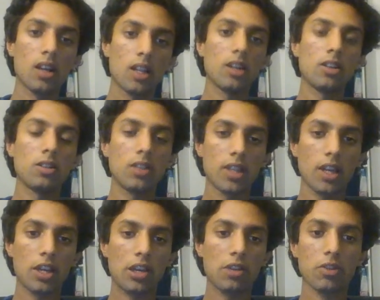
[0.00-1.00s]
Hello, and
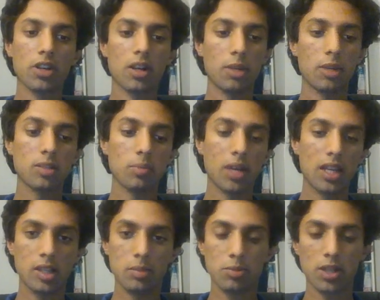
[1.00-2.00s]
thank you for coming to my
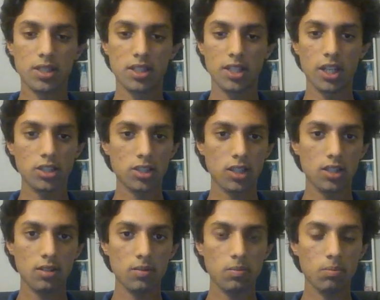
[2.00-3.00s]

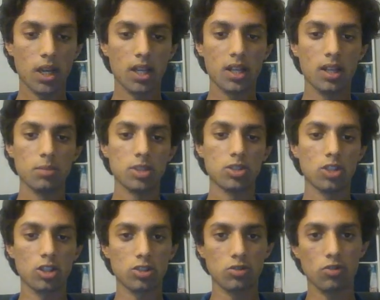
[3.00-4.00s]
e-presentation. My name is
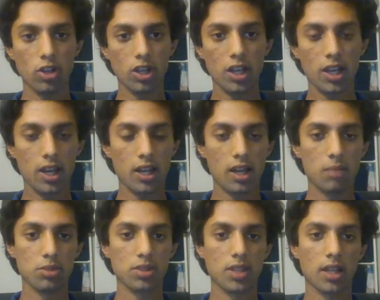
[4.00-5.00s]
Josh Roy, and
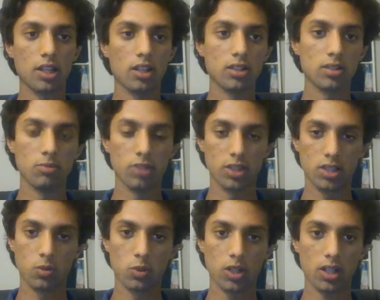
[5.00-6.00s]
I'm presenting on some
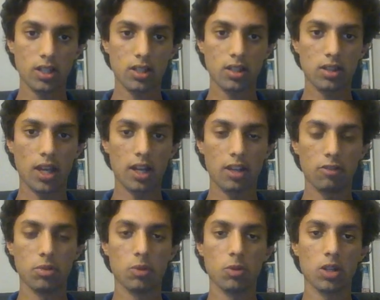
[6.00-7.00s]
recent work that
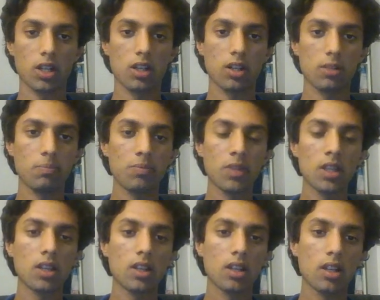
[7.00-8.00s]
I've been working on.
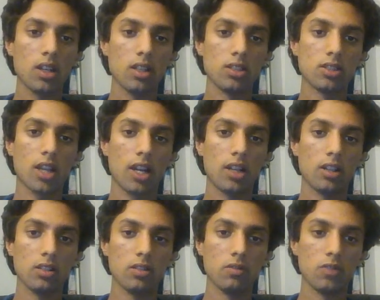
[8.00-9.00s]
It's
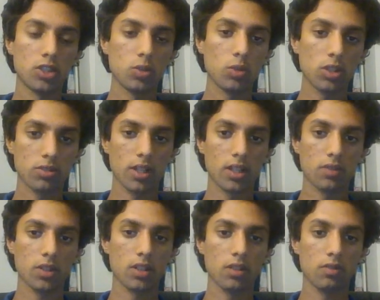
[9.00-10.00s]
titled Visual
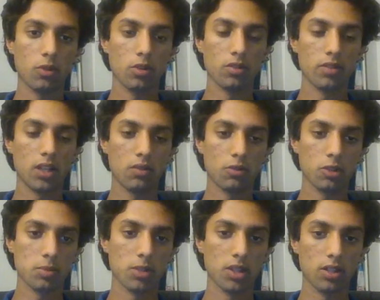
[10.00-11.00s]
Transfer for
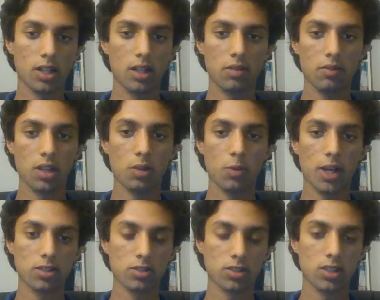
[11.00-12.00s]
Reinforcement Learning via
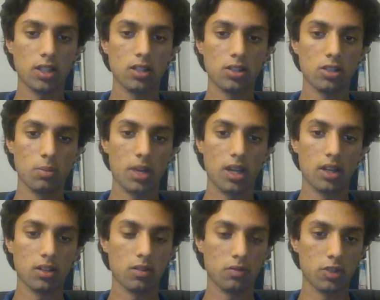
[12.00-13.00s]
Wasserstein Domain
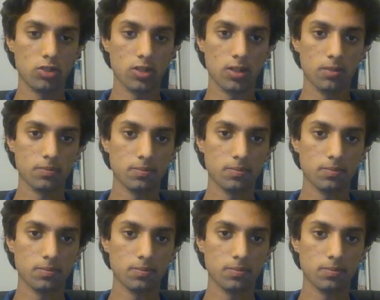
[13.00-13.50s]
Confusion.